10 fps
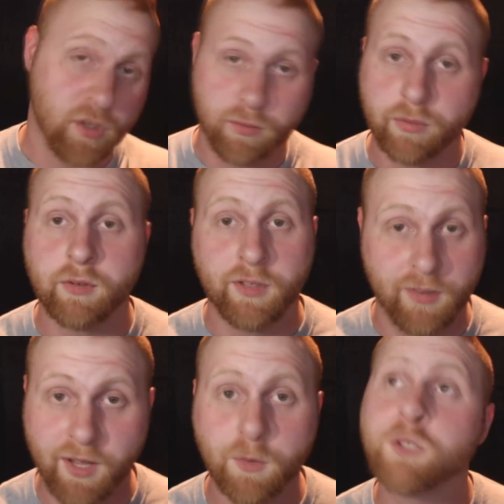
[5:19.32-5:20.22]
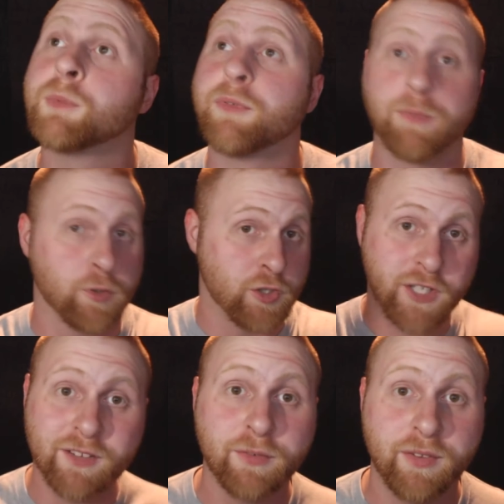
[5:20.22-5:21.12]
sorry for the language, but for
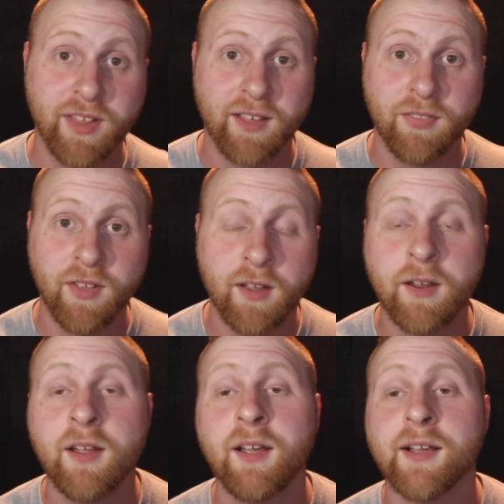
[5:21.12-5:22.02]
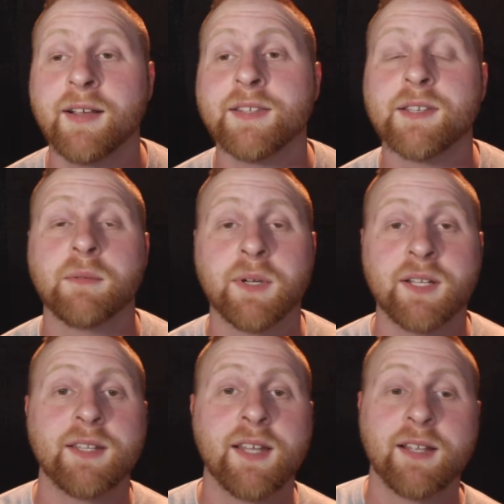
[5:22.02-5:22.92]
shit for that. And
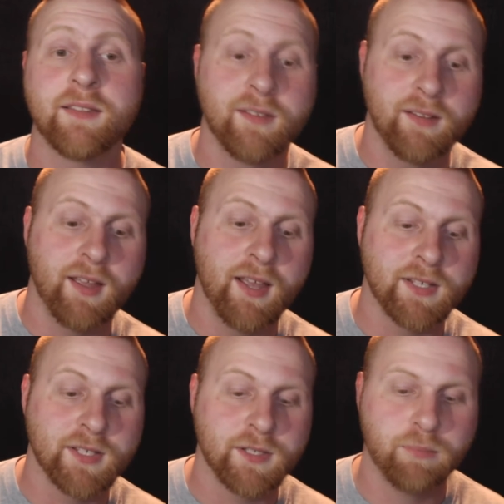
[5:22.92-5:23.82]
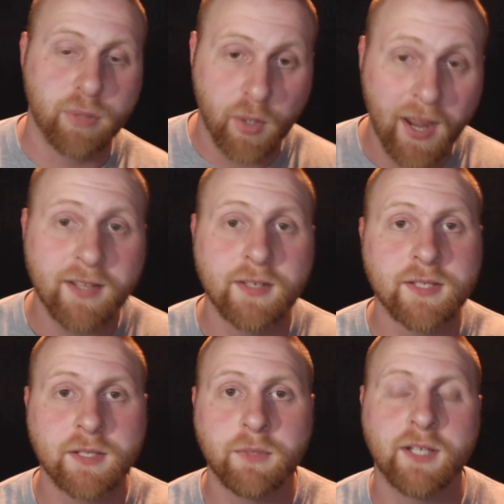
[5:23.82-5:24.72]
somebody that has
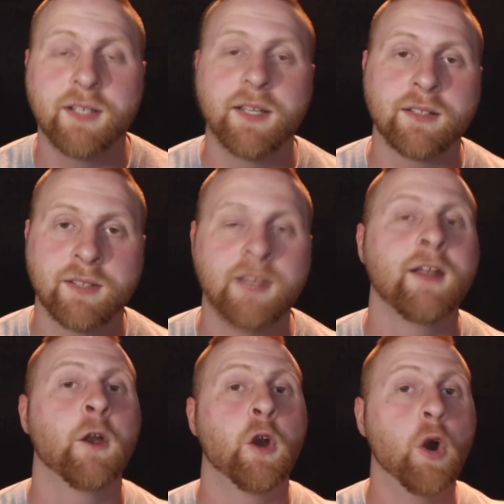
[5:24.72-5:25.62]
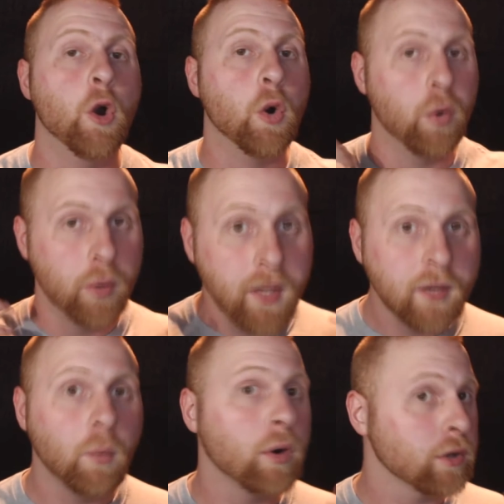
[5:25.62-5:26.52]
pride is somebody that
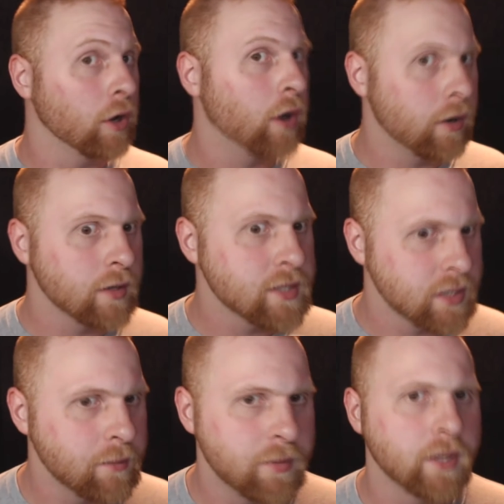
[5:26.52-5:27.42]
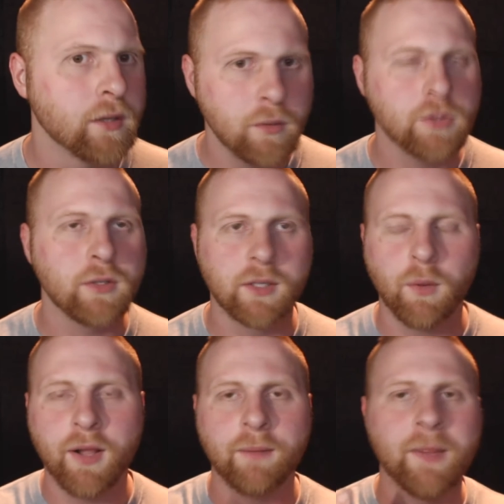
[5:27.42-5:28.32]
really worked hard on something.
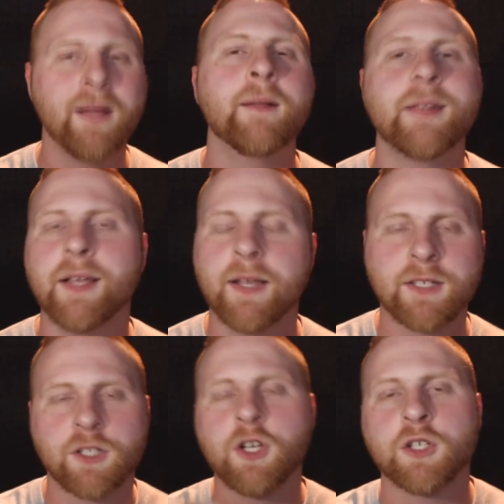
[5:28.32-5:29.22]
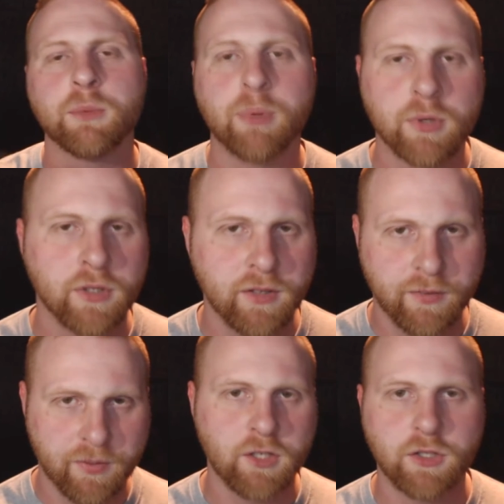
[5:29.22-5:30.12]
Usually, well, it's just a
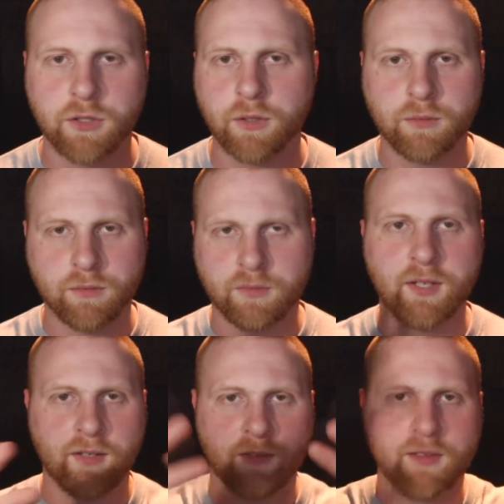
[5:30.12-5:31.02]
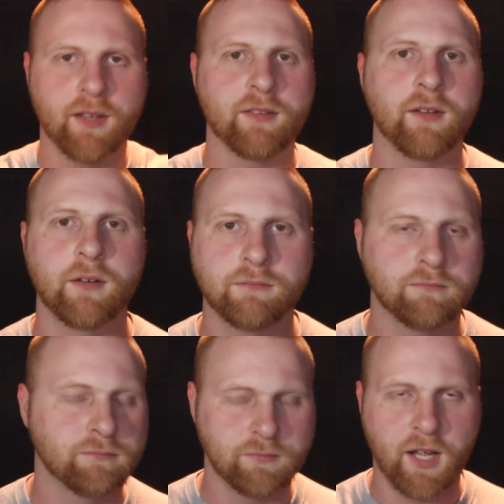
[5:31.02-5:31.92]
personal definition. Don't take that
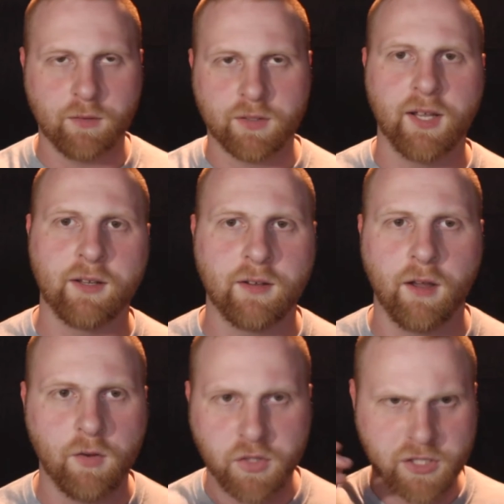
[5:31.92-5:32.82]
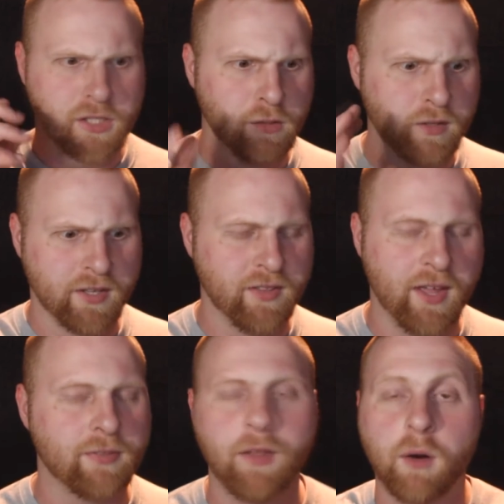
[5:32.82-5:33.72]
out loud like, oh, it's
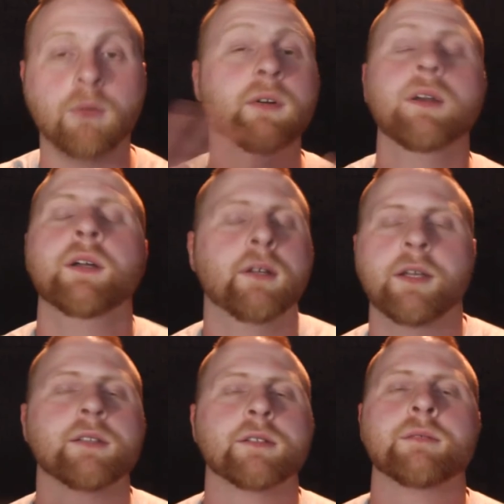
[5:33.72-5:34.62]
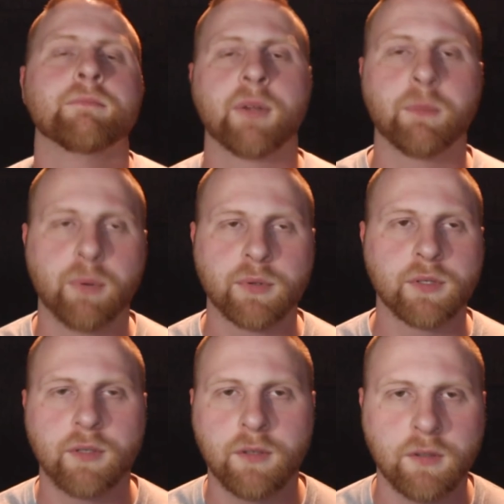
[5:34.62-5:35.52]
literally that. No, it's my
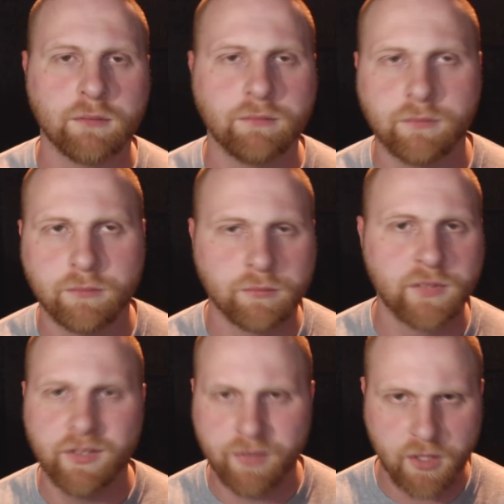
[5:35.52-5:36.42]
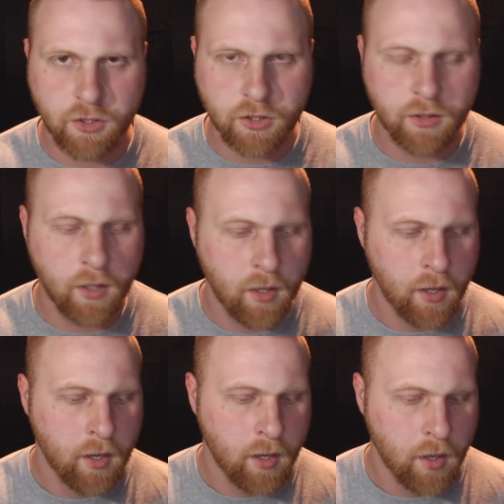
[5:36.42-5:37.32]
personal definition.
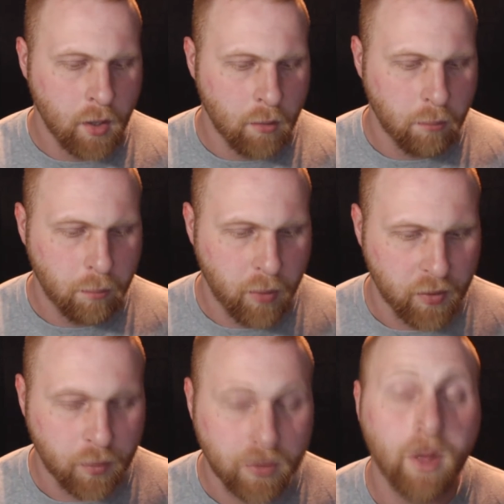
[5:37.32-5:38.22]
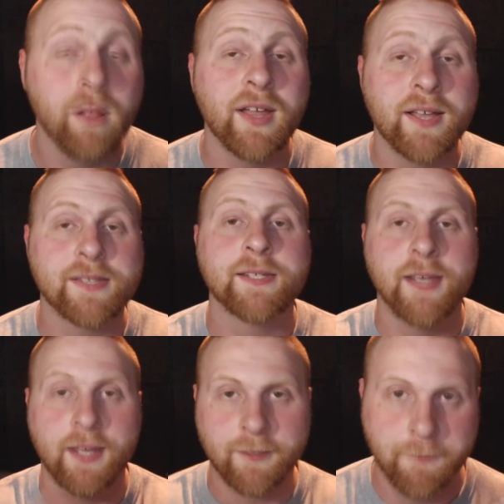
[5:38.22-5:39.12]
But with all that
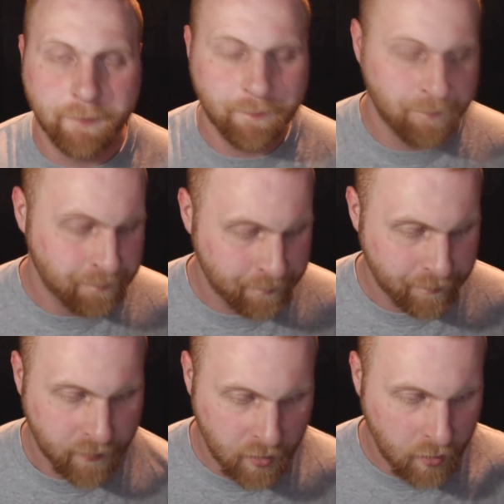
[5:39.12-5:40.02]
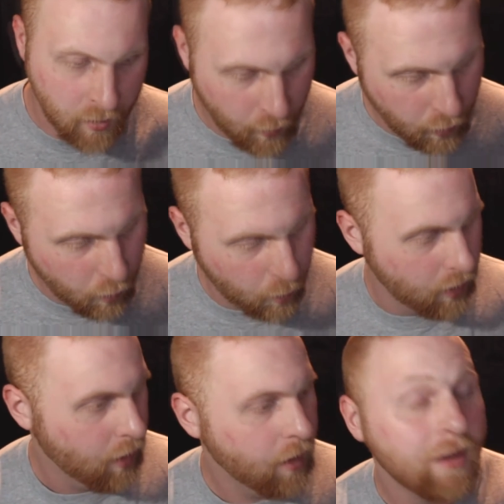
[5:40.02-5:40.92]
said,
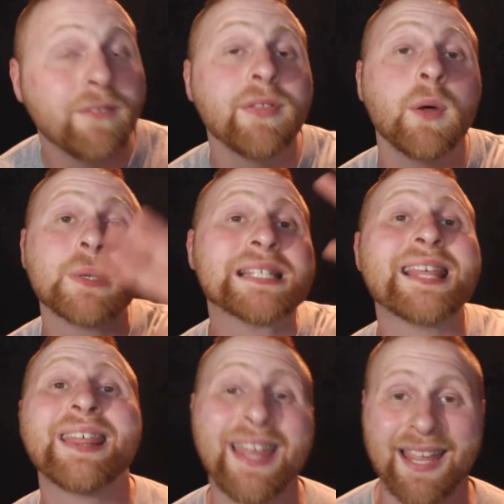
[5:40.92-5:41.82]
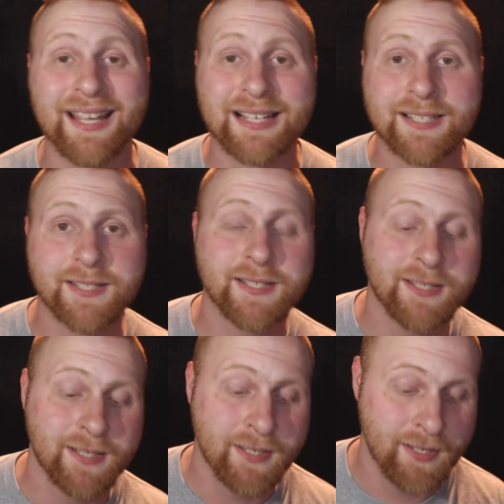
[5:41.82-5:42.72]
with all of those
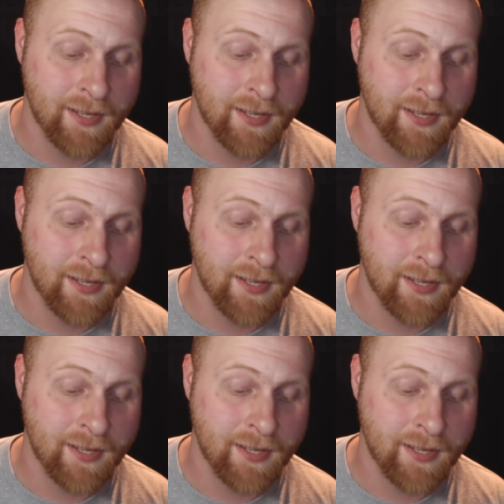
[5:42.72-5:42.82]
things,